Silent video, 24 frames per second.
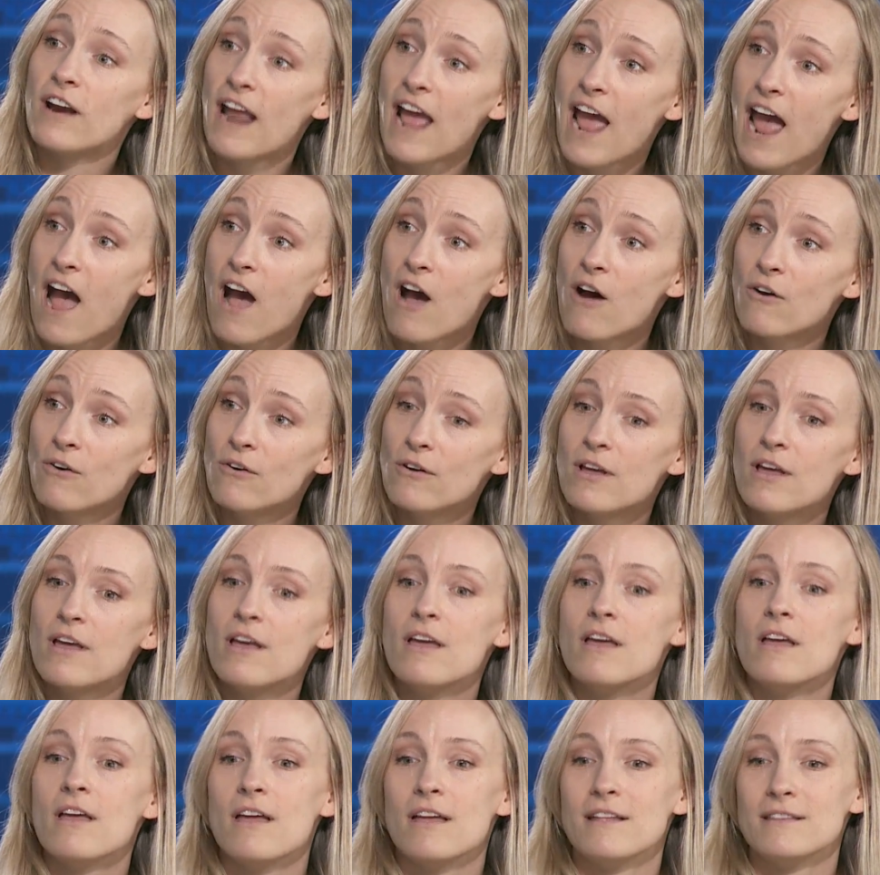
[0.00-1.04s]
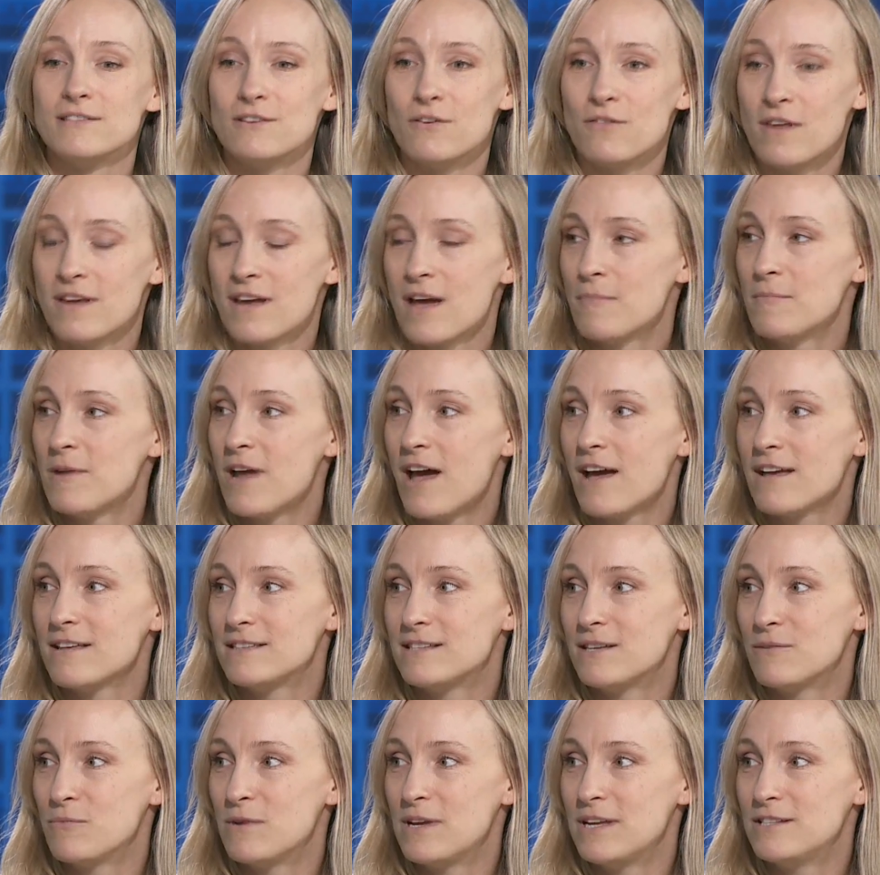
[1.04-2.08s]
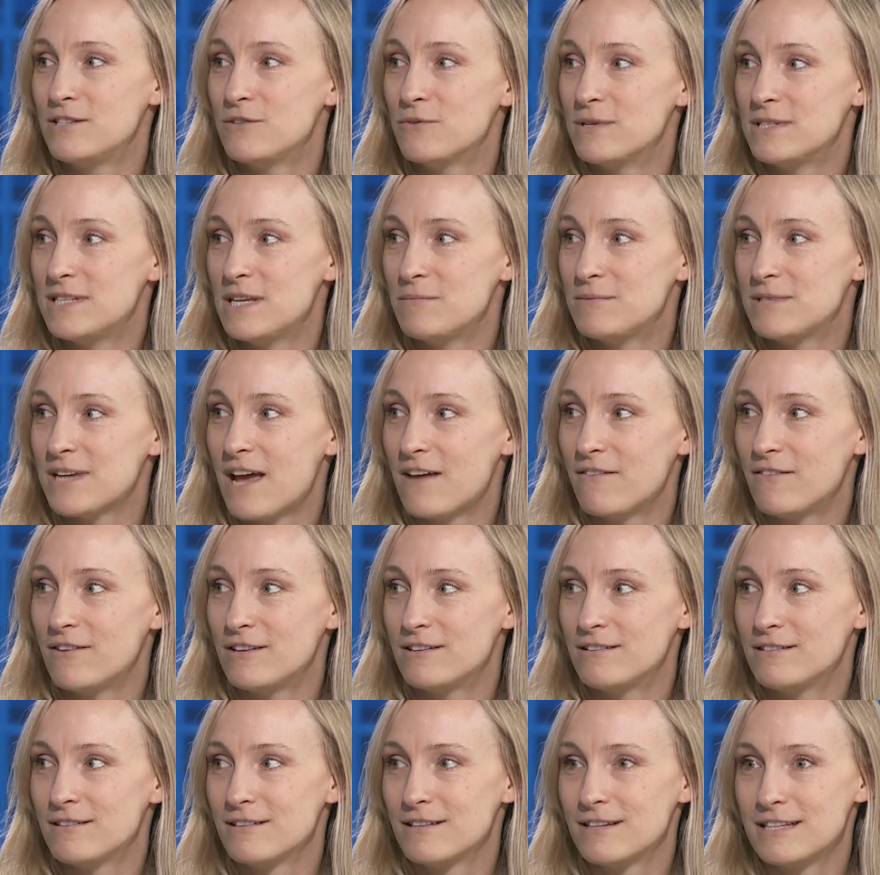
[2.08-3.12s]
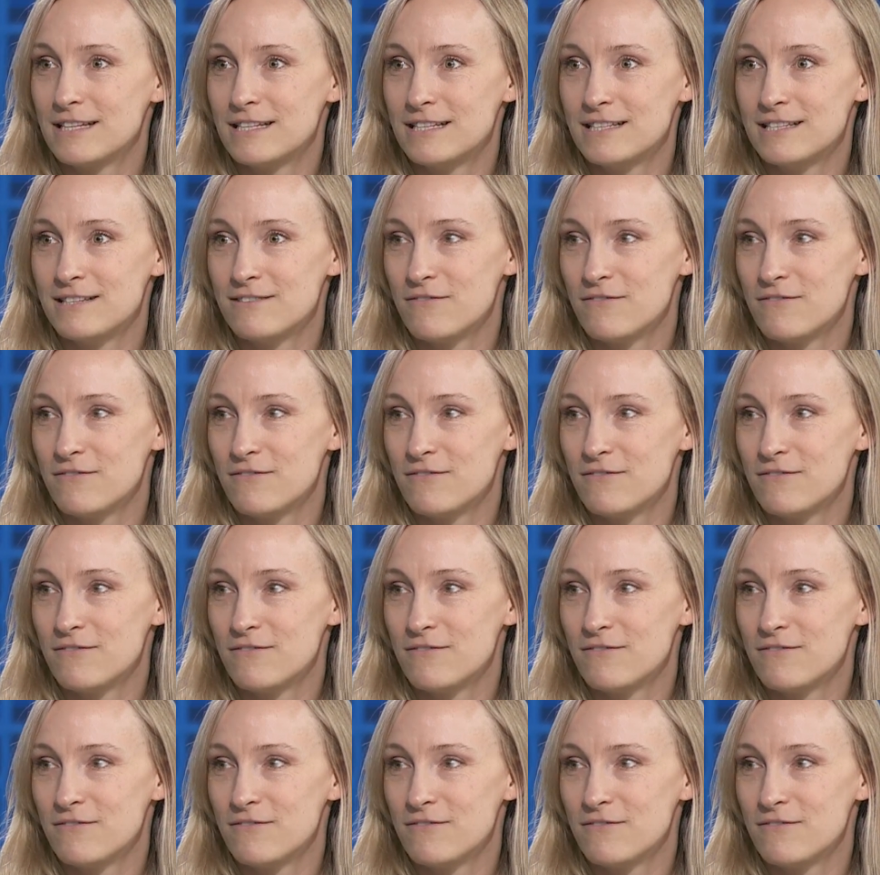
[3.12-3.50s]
it out. And so they come to us and we do a deep dive and